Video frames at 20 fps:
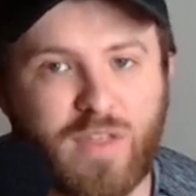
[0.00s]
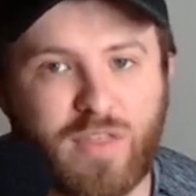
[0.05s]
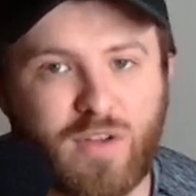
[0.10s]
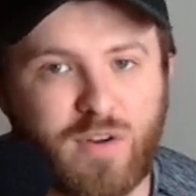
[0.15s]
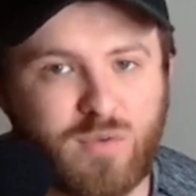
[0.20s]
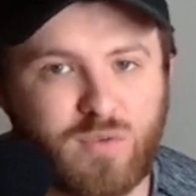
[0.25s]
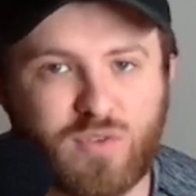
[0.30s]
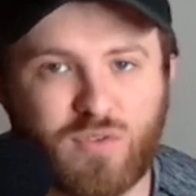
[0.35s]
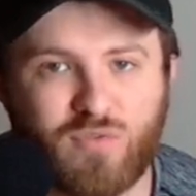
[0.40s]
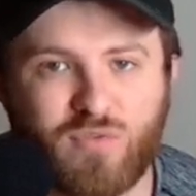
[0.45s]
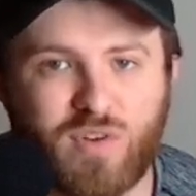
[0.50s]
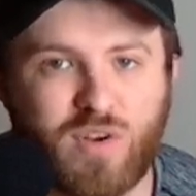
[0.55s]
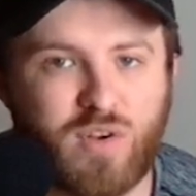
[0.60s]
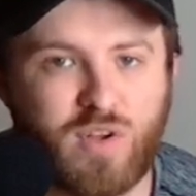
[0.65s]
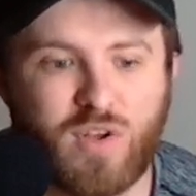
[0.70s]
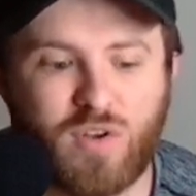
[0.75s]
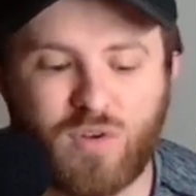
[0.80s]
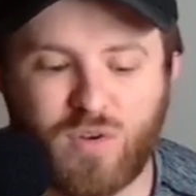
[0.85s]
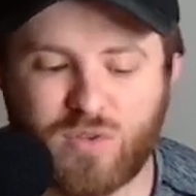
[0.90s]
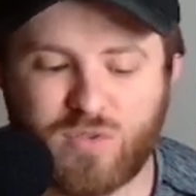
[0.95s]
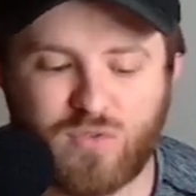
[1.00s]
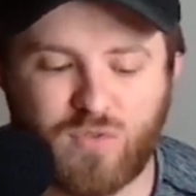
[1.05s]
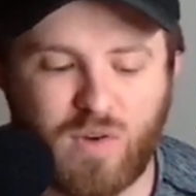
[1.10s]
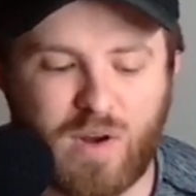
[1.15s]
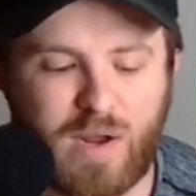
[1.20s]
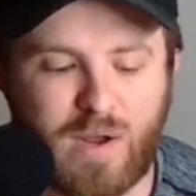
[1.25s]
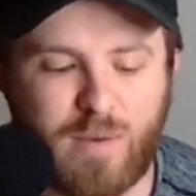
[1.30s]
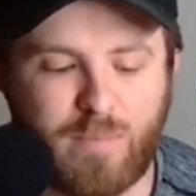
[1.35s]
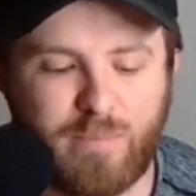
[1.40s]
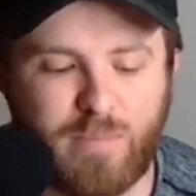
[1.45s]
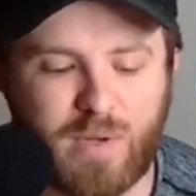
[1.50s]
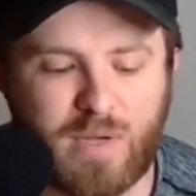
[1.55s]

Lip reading: I thought it was a really close round,